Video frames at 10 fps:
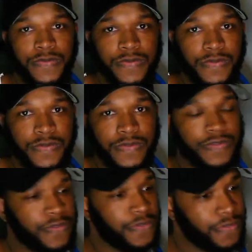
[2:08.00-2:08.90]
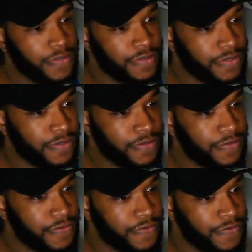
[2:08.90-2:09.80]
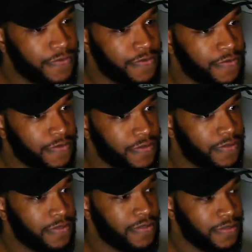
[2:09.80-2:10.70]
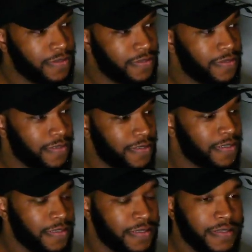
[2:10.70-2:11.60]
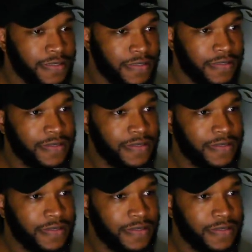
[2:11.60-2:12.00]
[no speech]